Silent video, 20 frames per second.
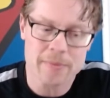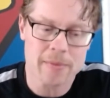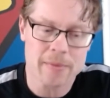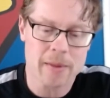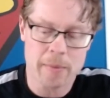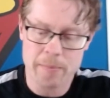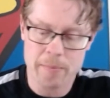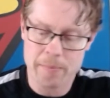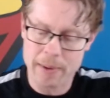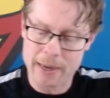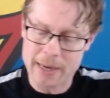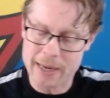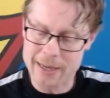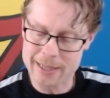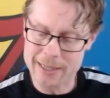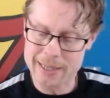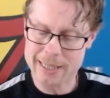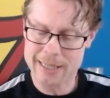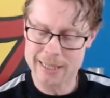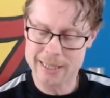
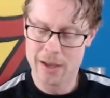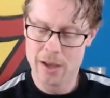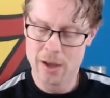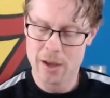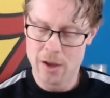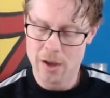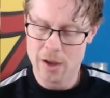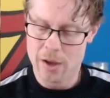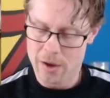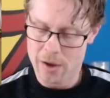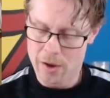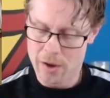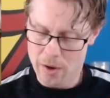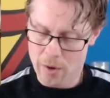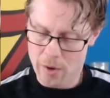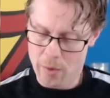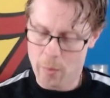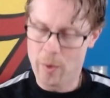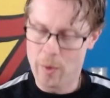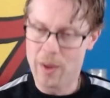Because
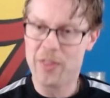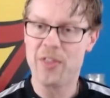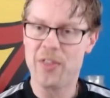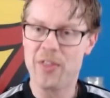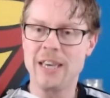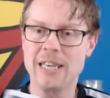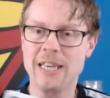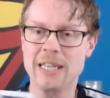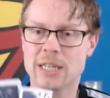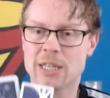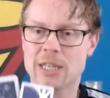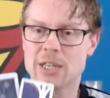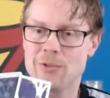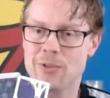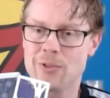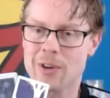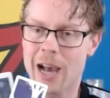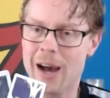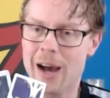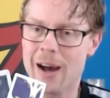with these two
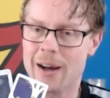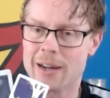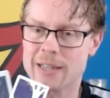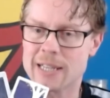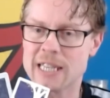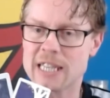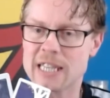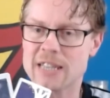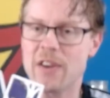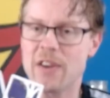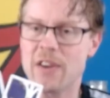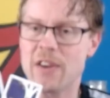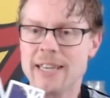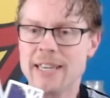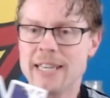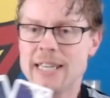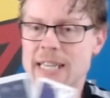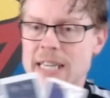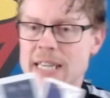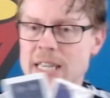cards, it's very
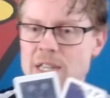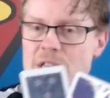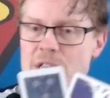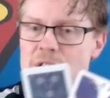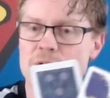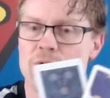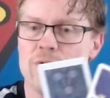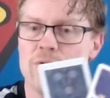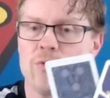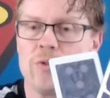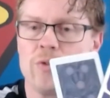easy to